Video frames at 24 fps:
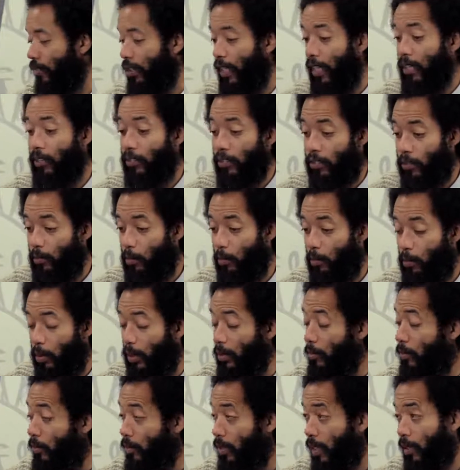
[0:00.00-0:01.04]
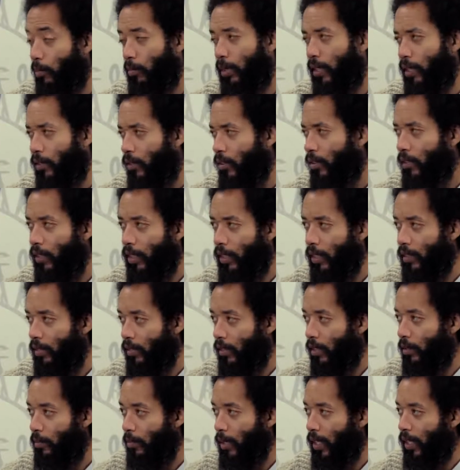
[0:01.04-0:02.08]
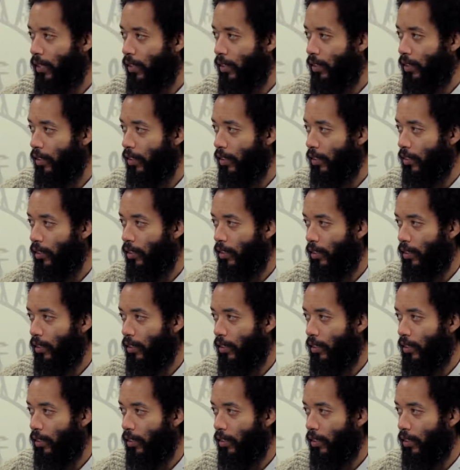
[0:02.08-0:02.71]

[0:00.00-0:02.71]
tells some people, make sure he doesn't come back in here.